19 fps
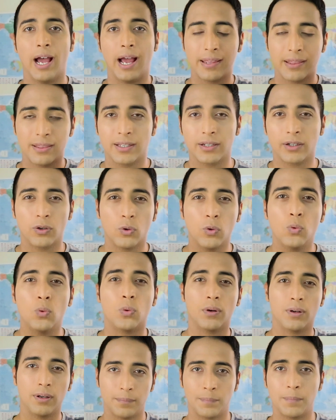I think,
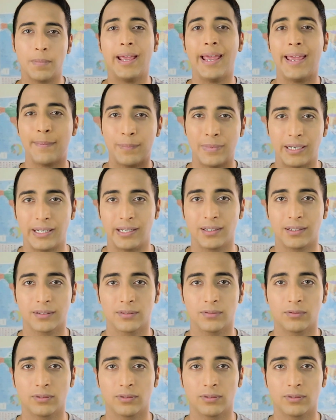oh, Emily.